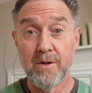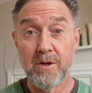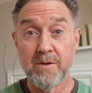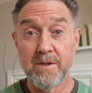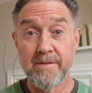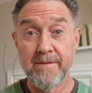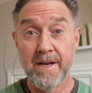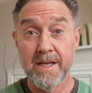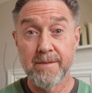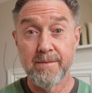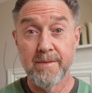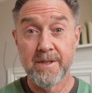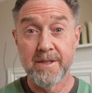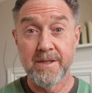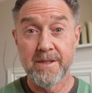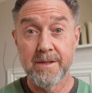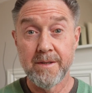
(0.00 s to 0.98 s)
those
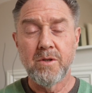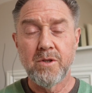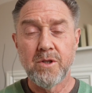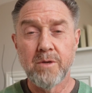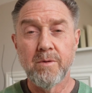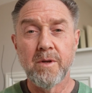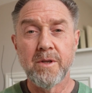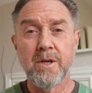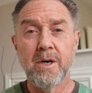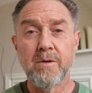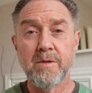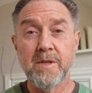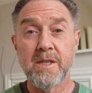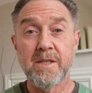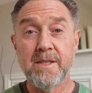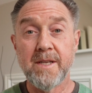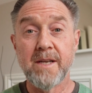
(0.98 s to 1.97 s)
investments. So although
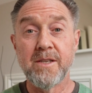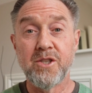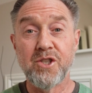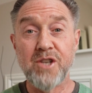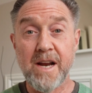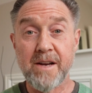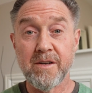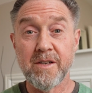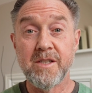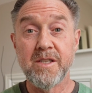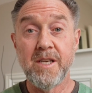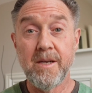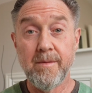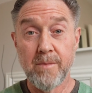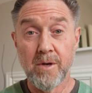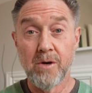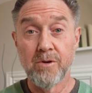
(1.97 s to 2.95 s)
this does generally
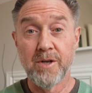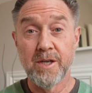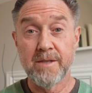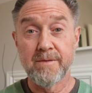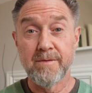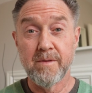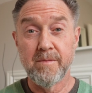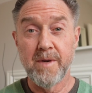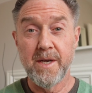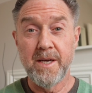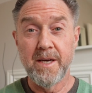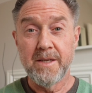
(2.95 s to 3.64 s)
seem low risk for me,